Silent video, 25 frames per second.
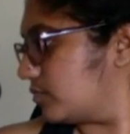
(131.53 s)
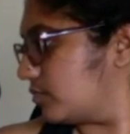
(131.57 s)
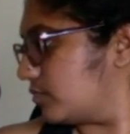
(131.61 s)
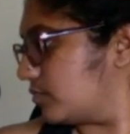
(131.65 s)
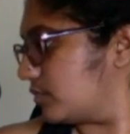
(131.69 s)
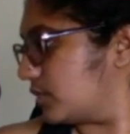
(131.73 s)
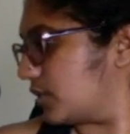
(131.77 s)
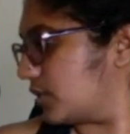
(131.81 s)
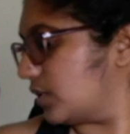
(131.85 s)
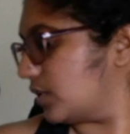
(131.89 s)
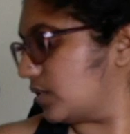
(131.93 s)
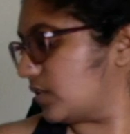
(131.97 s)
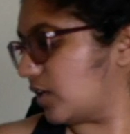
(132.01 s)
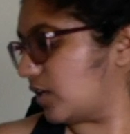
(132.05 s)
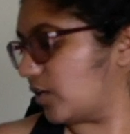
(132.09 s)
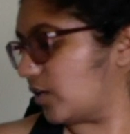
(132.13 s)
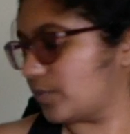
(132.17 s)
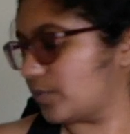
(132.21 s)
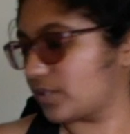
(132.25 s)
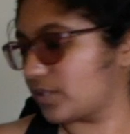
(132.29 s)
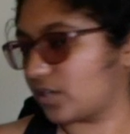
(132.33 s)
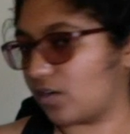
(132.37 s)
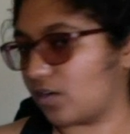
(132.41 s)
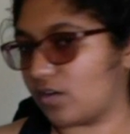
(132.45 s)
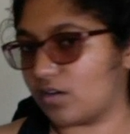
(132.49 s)
This
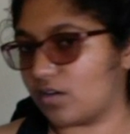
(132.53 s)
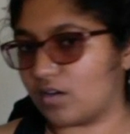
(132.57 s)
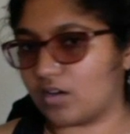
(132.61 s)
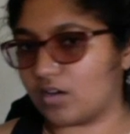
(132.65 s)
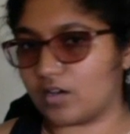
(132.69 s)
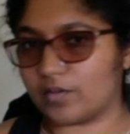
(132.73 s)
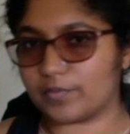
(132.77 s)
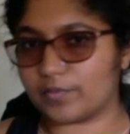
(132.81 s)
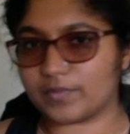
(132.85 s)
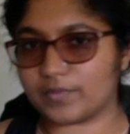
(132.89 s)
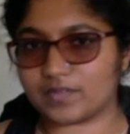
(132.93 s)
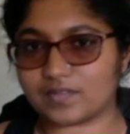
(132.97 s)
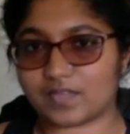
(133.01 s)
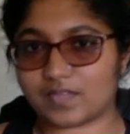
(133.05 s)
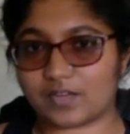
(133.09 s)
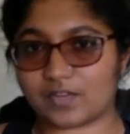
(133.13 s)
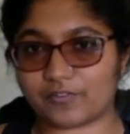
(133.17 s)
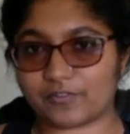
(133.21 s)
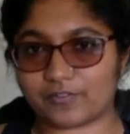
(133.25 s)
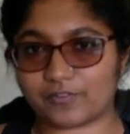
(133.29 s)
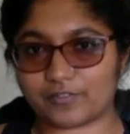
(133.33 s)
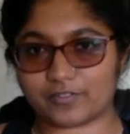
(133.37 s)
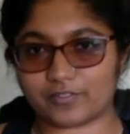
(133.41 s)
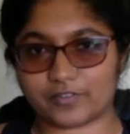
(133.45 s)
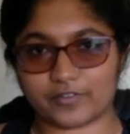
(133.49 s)
helps calm the
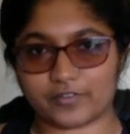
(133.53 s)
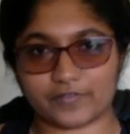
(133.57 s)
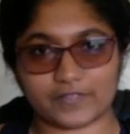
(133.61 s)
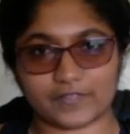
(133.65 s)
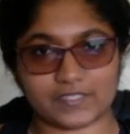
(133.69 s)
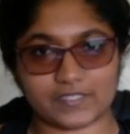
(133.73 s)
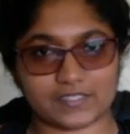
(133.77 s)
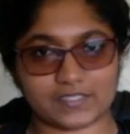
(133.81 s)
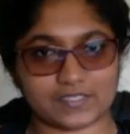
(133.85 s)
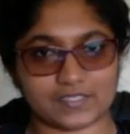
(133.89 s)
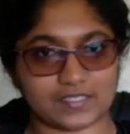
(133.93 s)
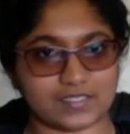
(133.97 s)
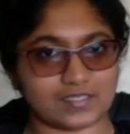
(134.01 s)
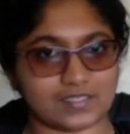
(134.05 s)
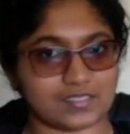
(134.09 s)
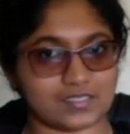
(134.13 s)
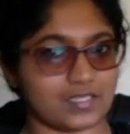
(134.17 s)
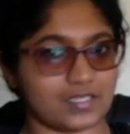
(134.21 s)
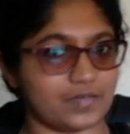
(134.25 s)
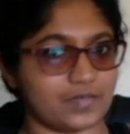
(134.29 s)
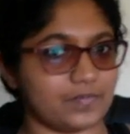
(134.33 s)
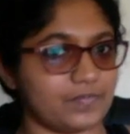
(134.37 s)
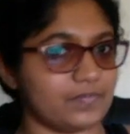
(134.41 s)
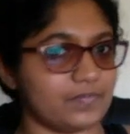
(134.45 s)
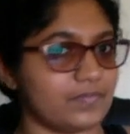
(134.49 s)
central nervous
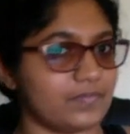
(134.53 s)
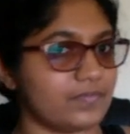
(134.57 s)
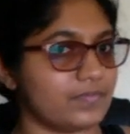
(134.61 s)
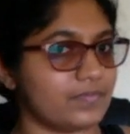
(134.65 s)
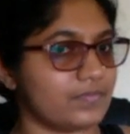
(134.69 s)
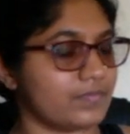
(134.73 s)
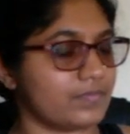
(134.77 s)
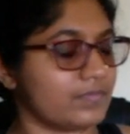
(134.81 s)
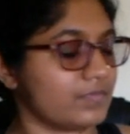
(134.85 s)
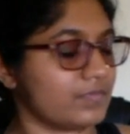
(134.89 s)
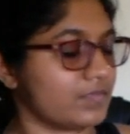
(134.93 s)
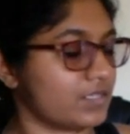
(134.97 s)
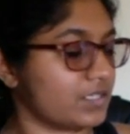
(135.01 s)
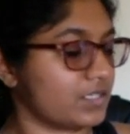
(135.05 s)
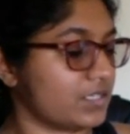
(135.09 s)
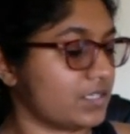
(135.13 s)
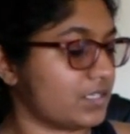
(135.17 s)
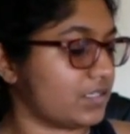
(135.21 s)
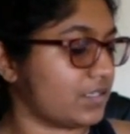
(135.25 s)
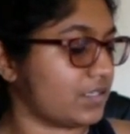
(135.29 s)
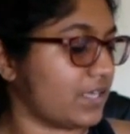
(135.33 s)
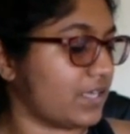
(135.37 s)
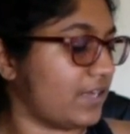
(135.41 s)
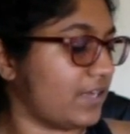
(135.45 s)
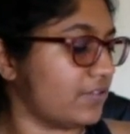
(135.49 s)
system and
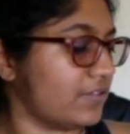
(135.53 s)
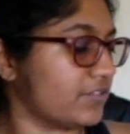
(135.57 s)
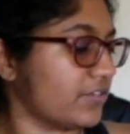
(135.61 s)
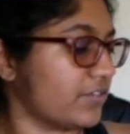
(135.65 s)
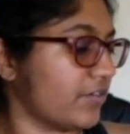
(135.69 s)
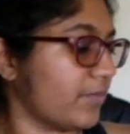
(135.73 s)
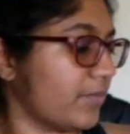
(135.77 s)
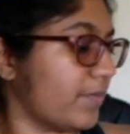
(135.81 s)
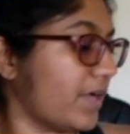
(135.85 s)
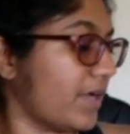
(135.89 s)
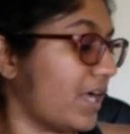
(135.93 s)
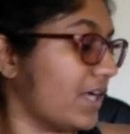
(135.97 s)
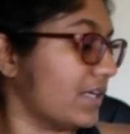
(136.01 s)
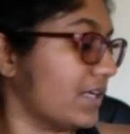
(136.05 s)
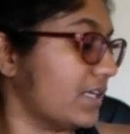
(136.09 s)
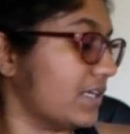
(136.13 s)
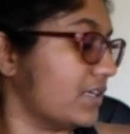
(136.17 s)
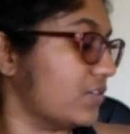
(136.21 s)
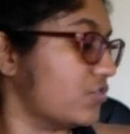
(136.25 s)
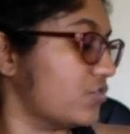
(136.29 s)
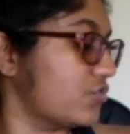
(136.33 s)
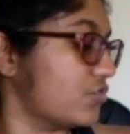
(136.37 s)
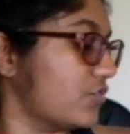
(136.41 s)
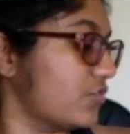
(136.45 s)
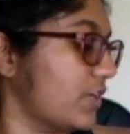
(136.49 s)
allows our body
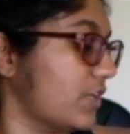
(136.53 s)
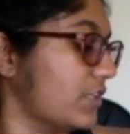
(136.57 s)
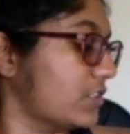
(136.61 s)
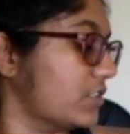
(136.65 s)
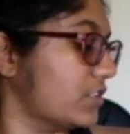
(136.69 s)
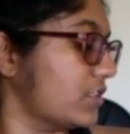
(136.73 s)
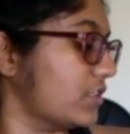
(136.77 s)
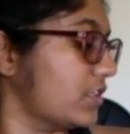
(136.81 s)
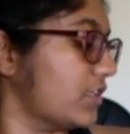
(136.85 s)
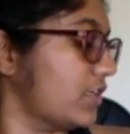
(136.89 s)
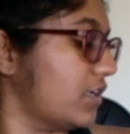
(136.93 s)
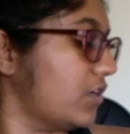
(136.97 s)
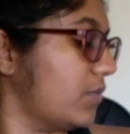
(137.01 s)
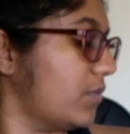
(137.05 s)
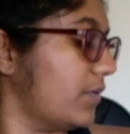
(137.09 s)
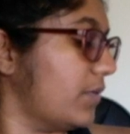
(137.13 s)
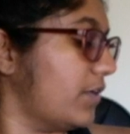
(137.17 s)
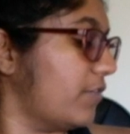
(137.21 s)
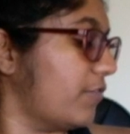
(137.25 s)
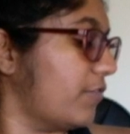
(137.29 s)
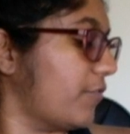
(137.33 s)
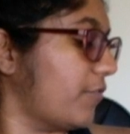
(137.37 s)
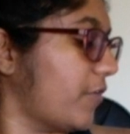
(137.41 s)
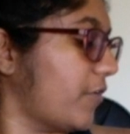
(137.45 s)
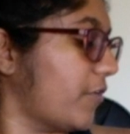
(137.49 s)
to stretch a little bit
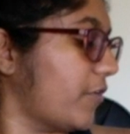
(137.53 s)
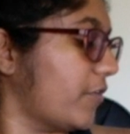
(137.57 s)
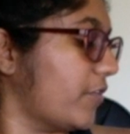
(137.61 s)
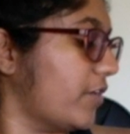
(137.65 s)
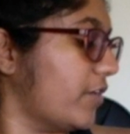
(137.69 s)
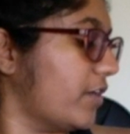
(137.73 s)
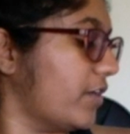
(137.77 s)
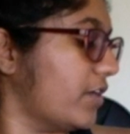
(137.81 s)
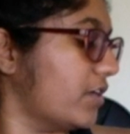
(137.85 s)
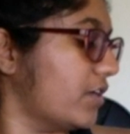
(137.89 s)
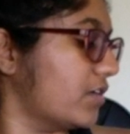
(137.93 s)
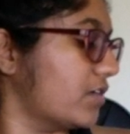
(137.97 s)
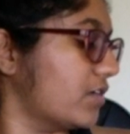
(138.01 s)
further.